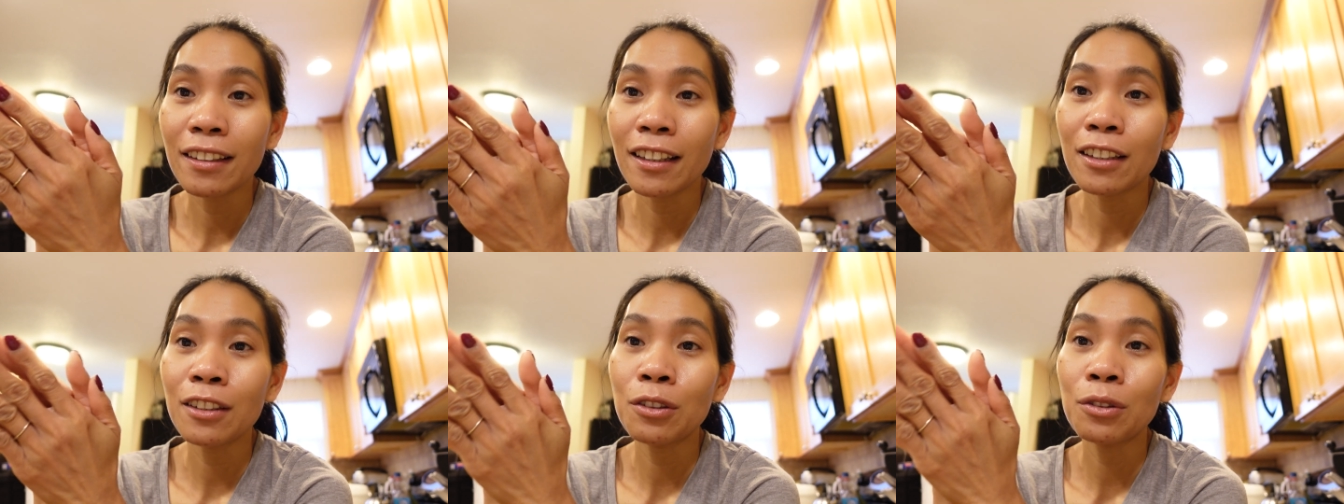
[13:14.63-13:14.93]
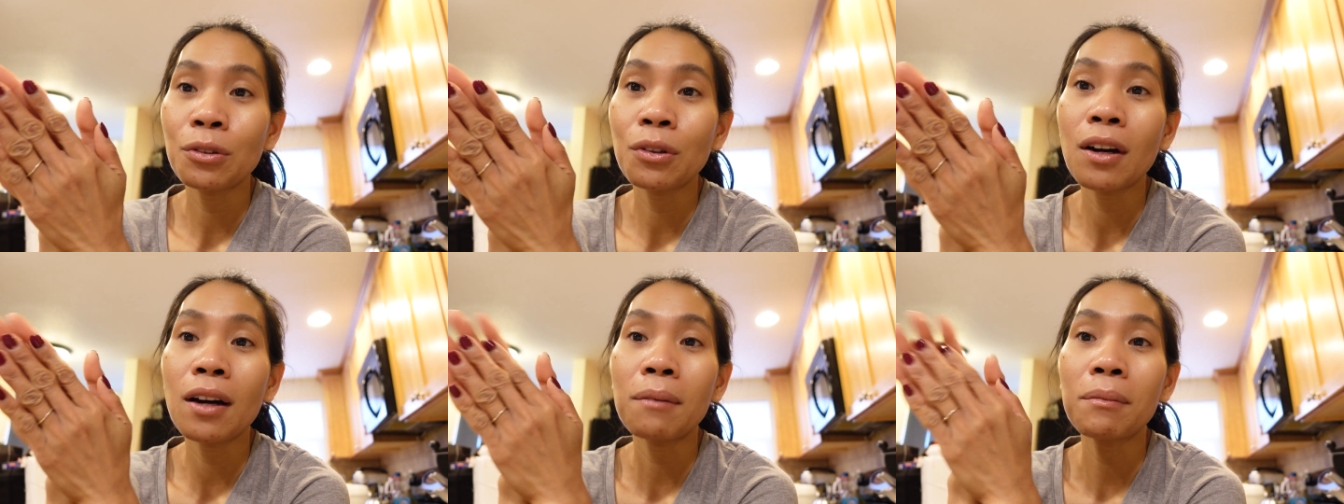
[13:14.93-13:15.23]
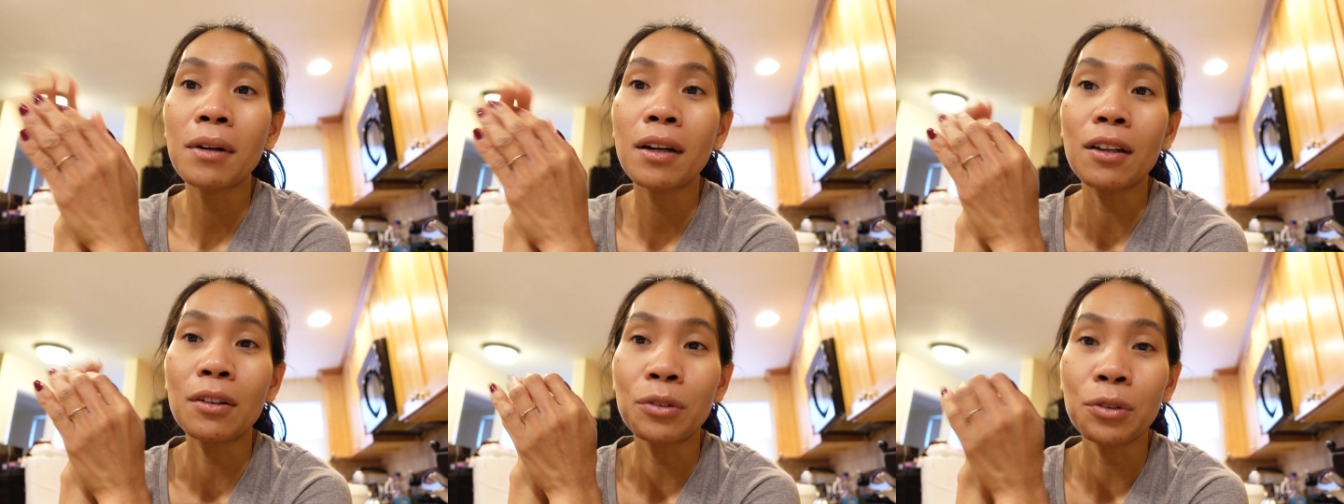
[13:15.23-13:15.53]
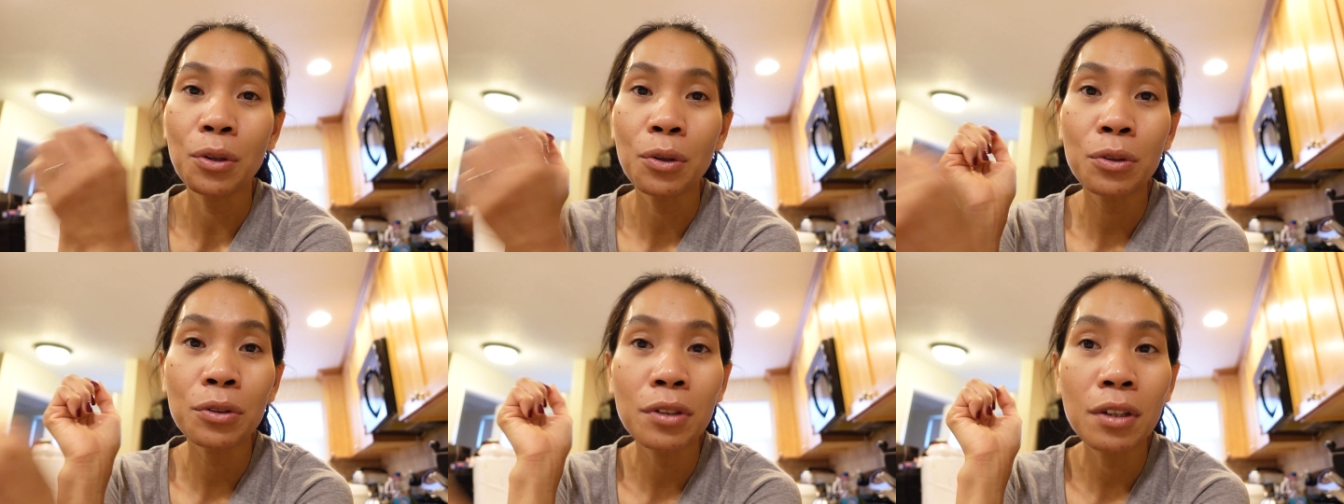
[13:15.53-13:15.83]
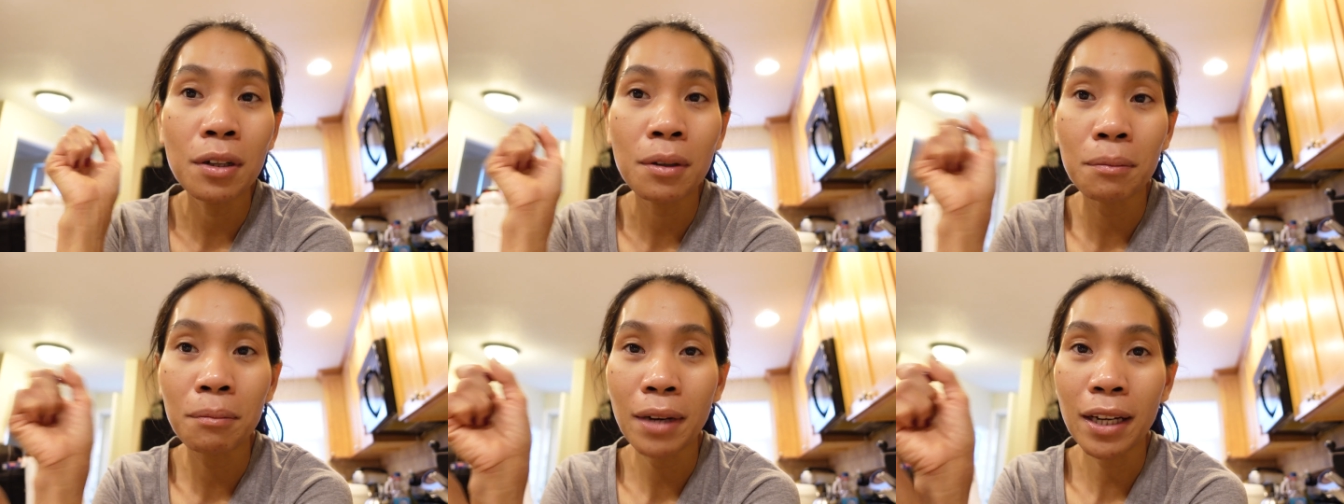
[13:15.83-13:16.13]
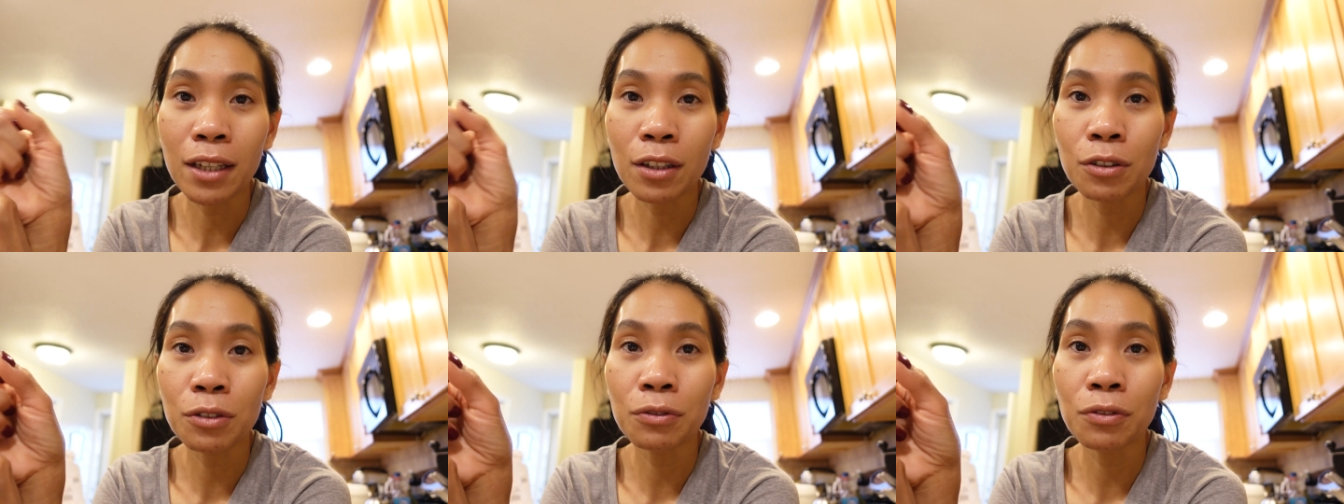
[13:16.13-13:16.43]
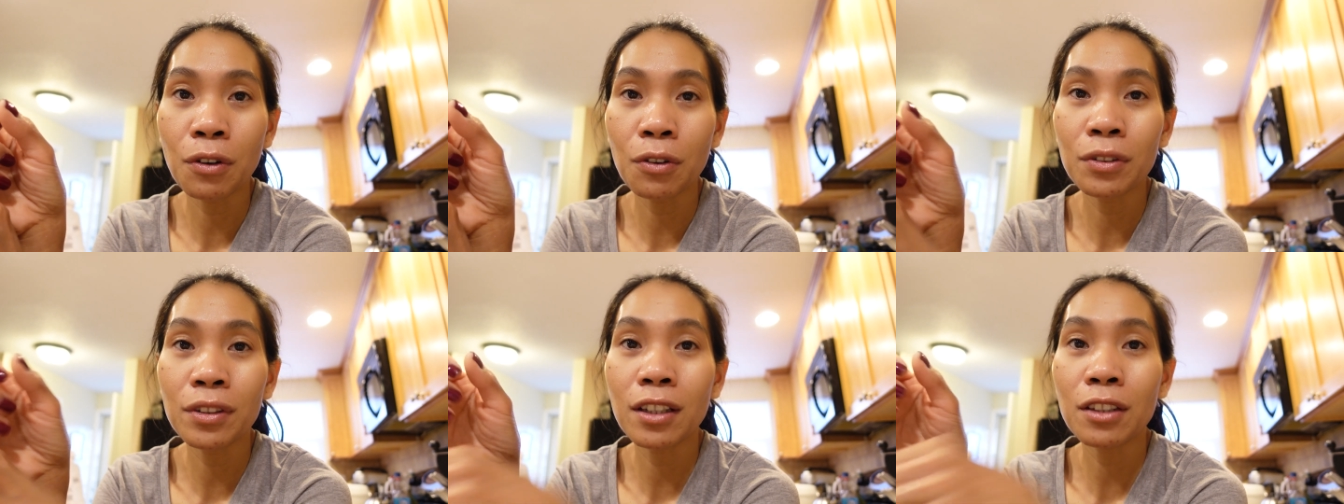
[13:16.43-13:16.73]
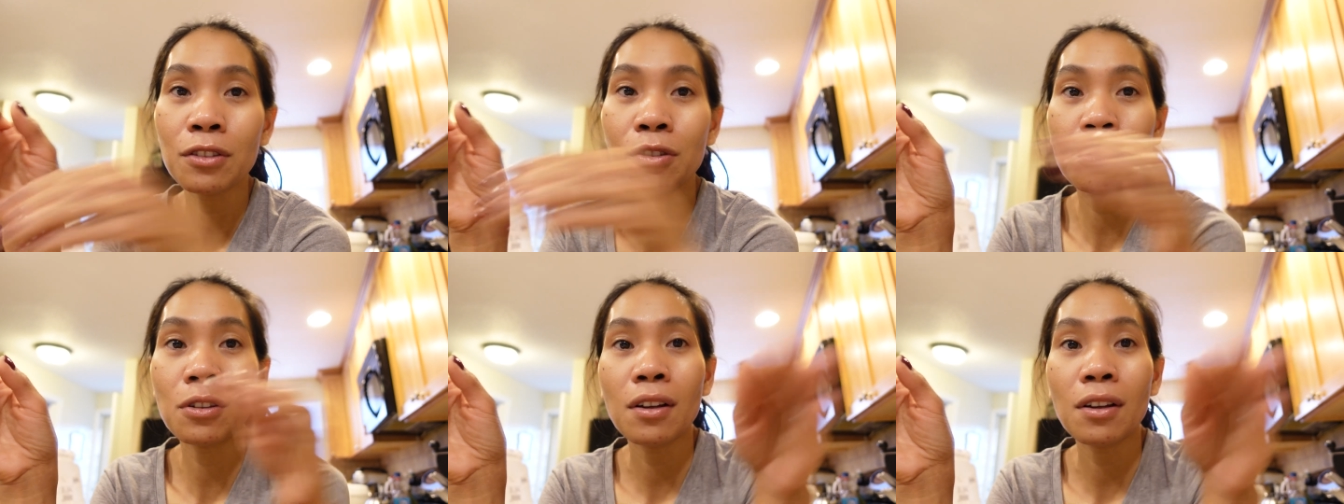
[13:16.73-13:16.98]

I do have a Rode microphone that